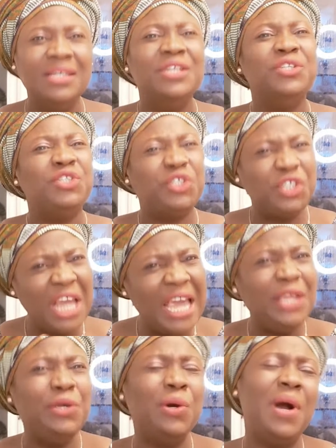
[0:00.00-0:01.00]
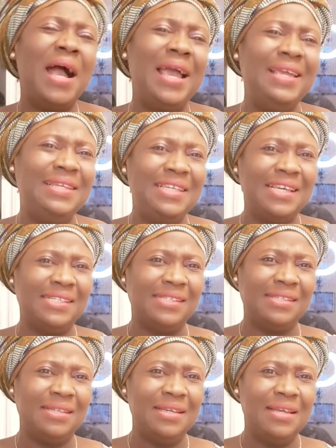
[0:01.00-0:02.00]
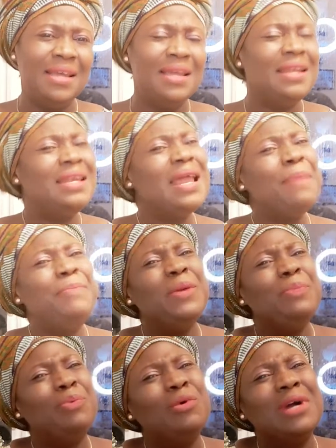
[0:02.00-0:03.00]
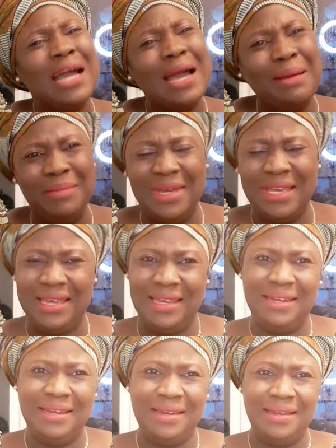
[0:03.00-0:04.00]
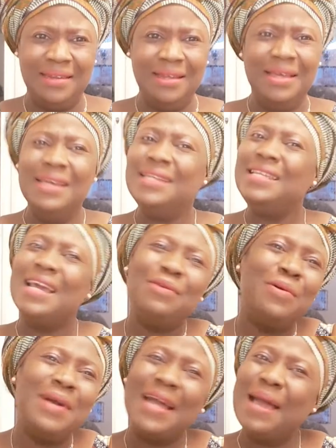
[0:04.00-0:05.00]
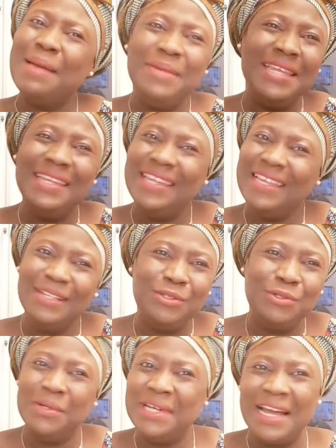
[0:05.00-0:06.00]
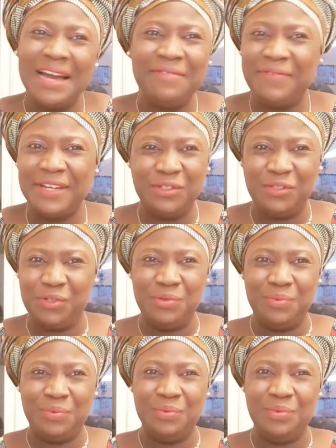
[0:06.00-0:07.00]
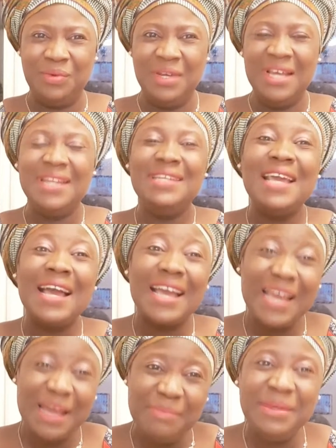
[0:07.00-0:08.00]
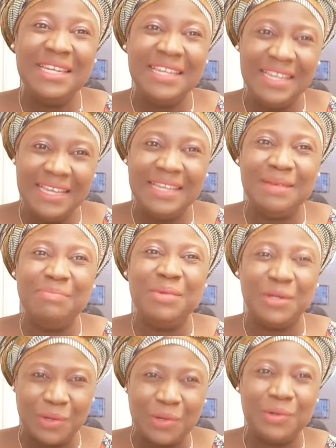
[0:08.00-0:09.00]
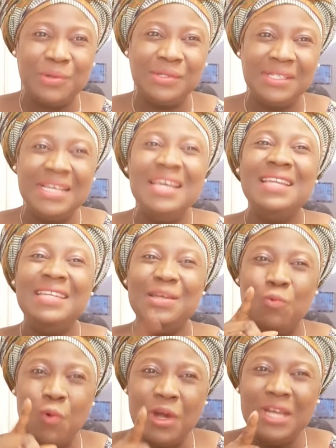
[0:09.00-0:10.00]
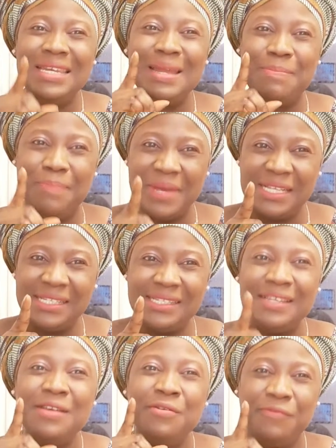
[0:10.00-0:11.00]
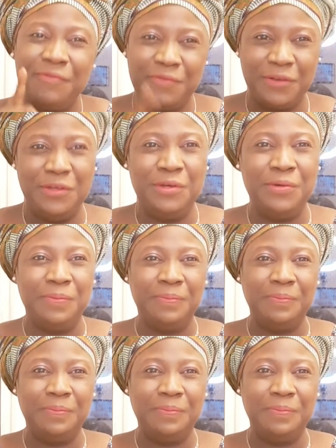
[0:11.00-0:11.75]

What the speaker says: Share your ideas. Let people come in. They are not coming in to laugh at you. They are coming in because they want the best for you.